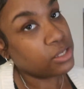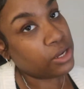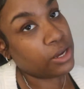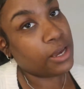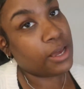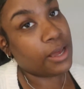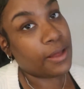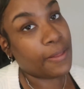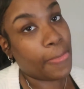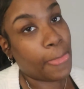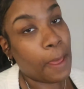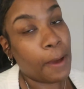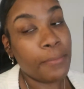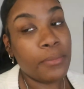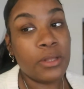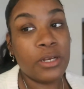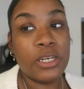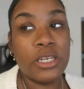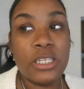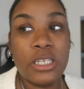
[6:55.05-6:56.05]
So yeah,
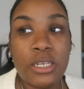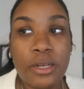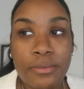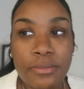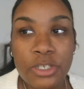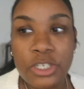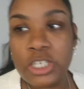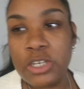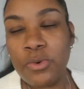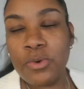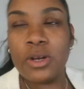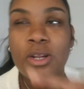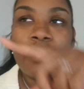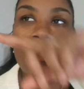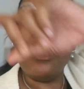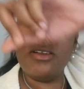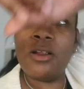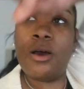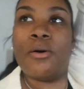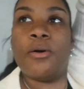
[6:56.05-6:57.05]
I'm literally, I'm, she
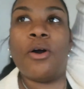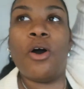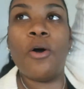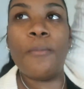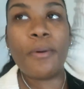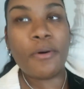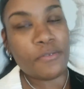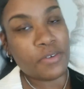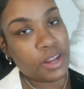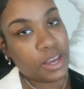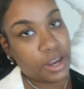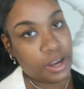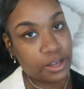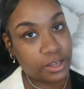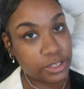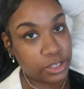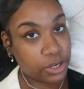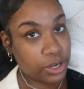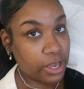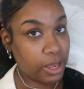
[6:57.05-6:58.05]
wanna, you know, go up over
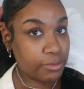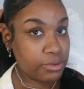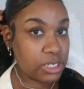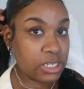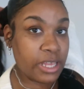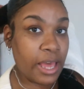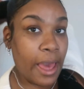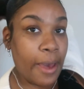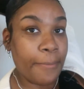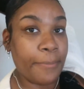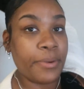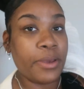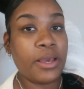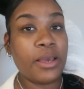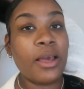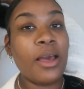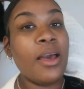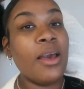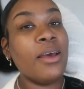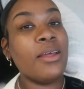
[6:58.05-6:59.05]
there. So yeah, I'm just
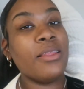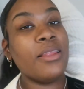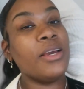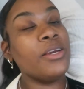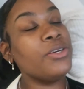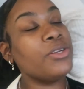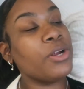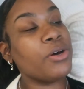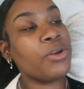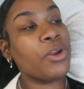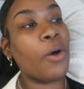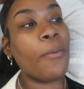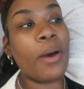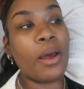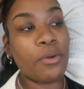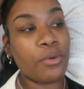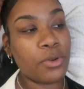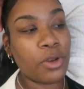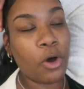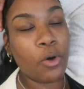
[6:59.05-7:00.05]
happy that, you know,
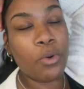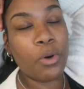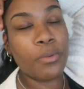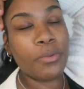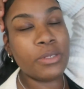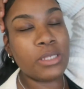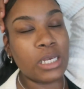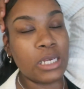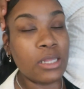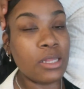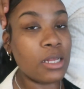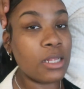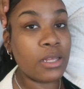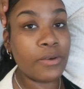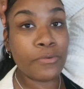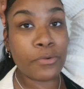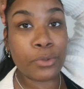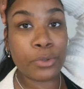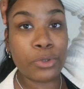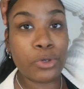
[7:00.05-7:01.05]
nobody, no one was in the
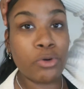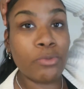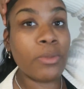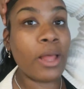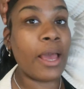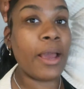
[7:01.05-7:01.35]
living room.